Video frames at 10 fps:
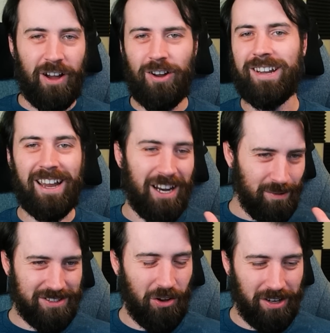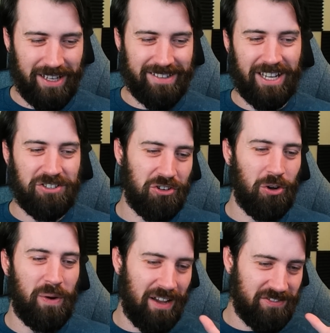Okay, it was totally
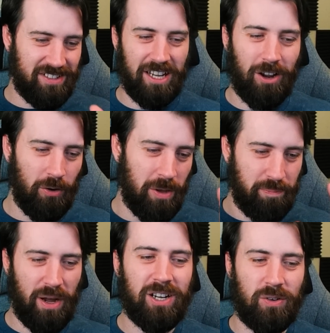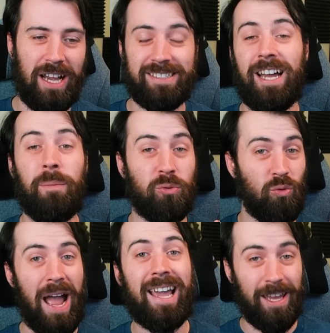intentional. We have Sticko, the bug grass type
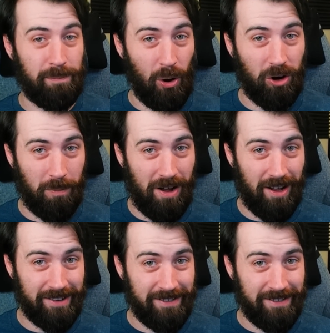racket Pokemon.